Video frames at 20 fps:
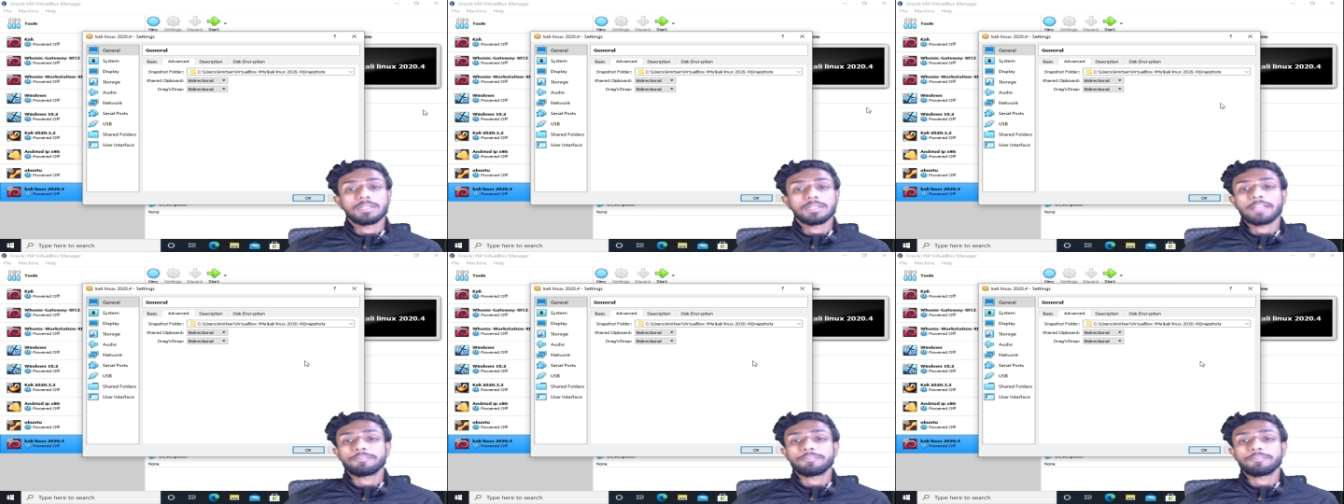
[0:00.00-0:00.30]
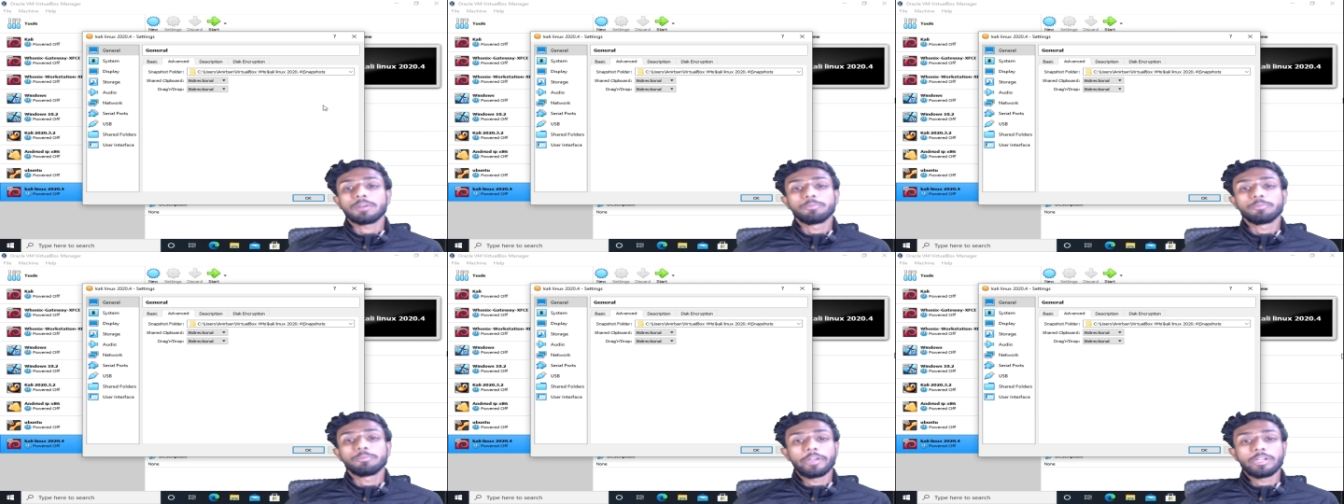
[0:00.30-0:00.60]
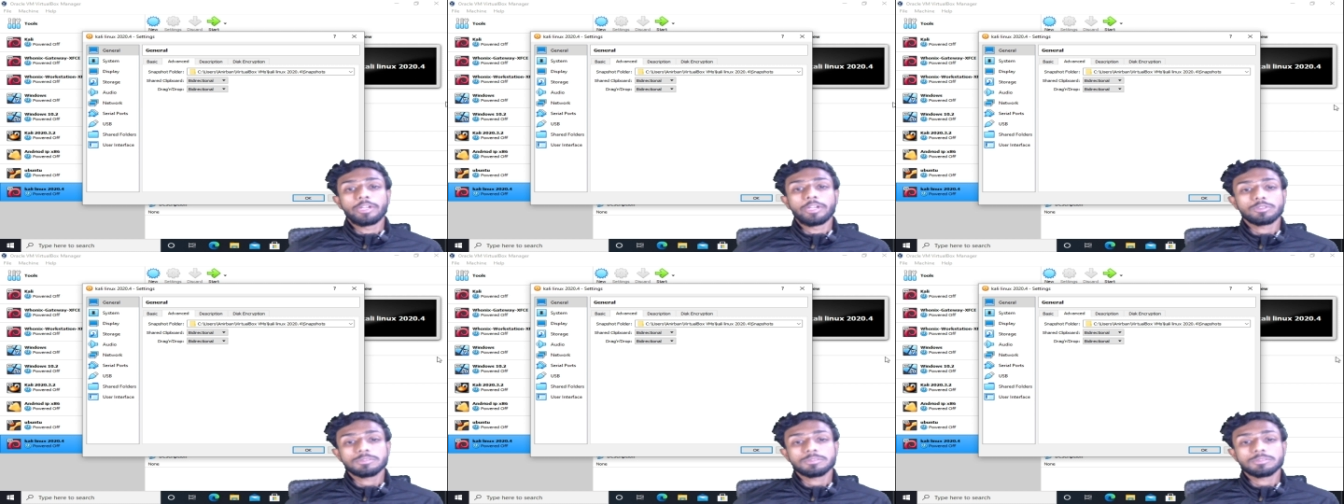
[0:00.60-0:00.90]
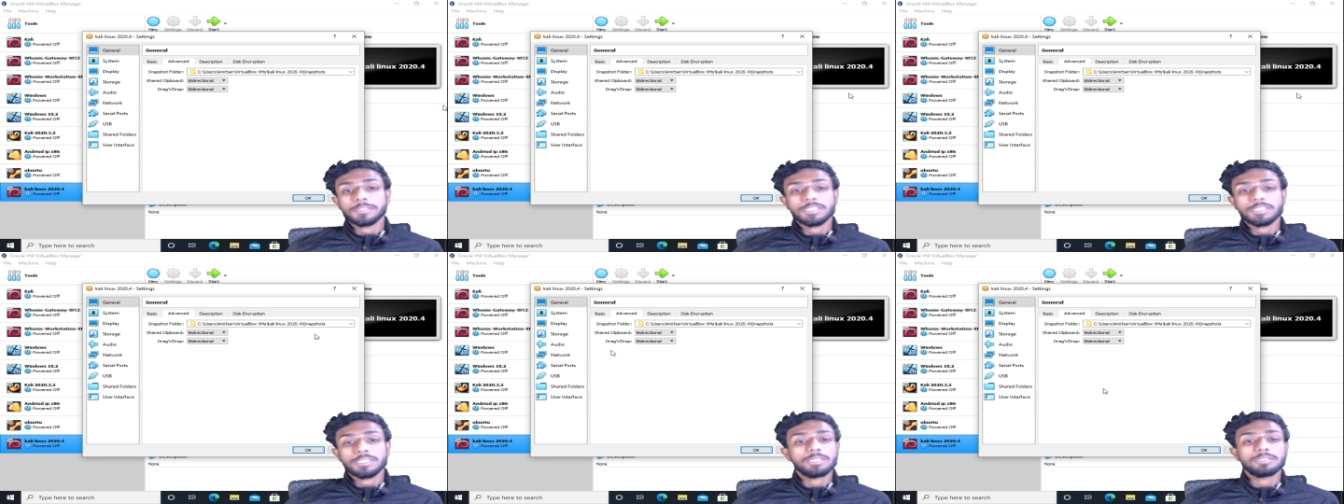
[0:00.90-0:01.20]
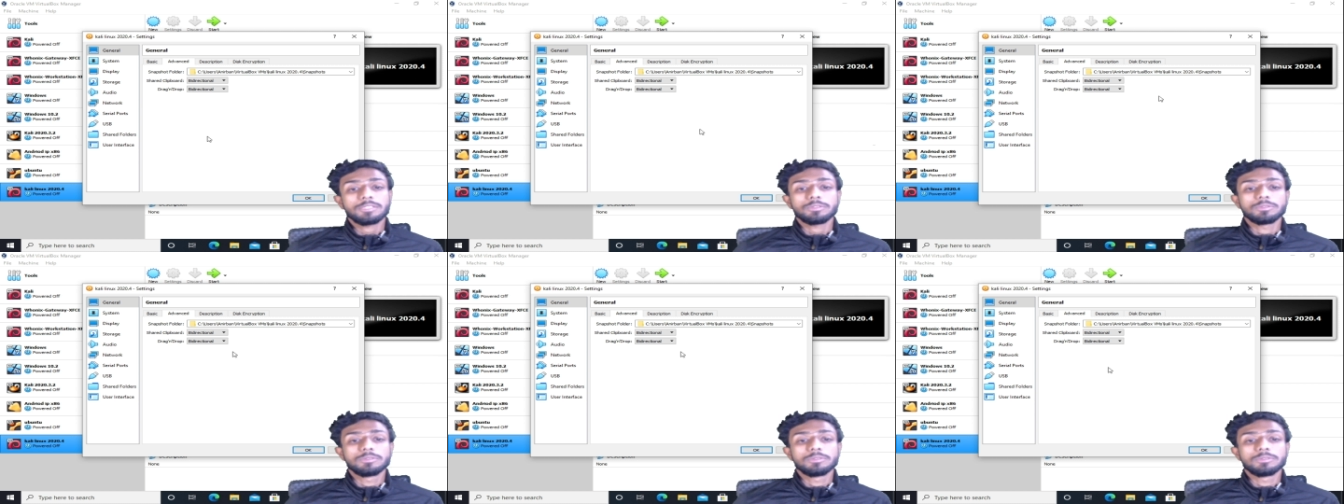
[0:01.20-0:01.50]
like from windows
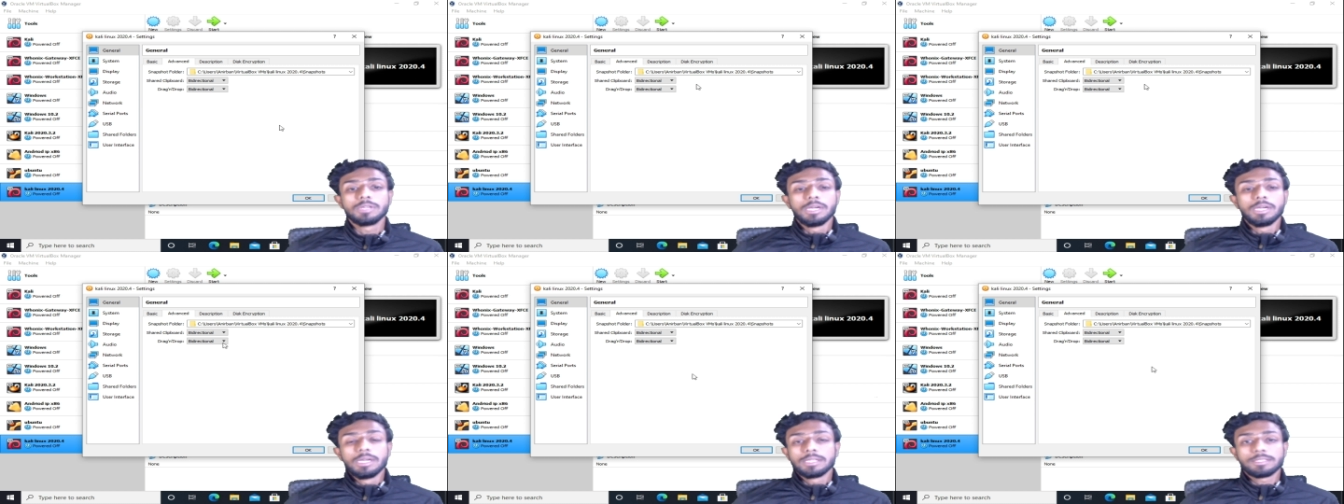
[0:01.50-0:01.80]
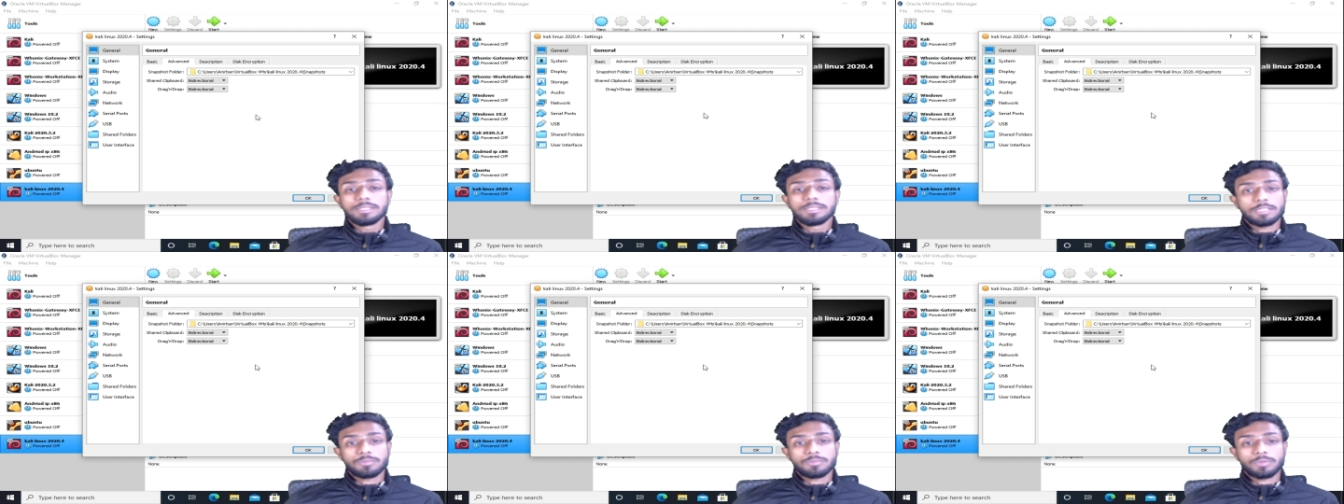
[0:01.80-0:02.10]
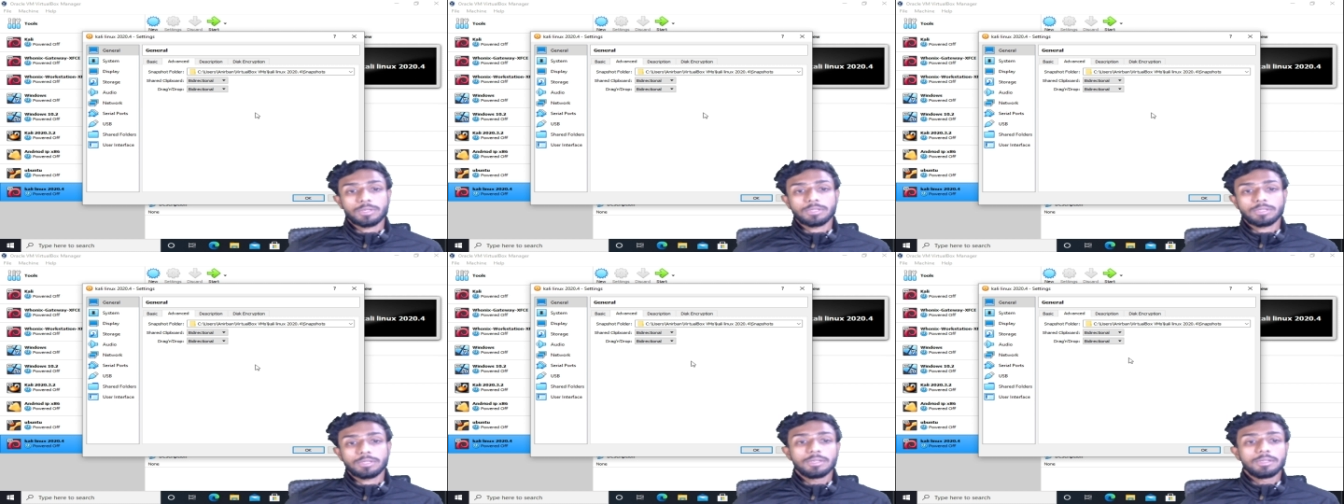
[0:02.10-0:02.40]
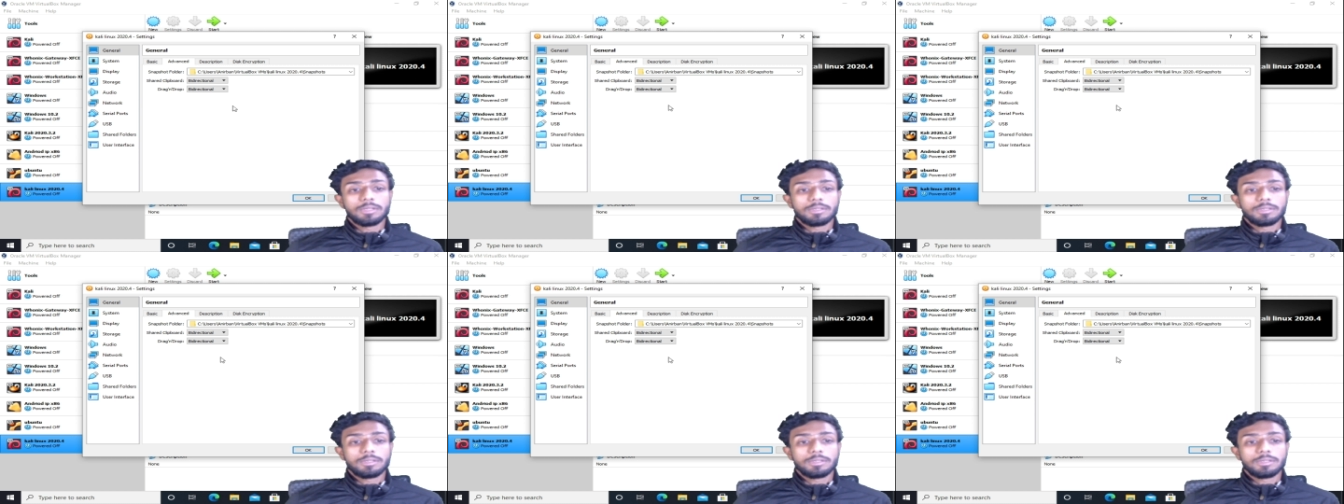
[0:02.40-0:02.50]
machine to this one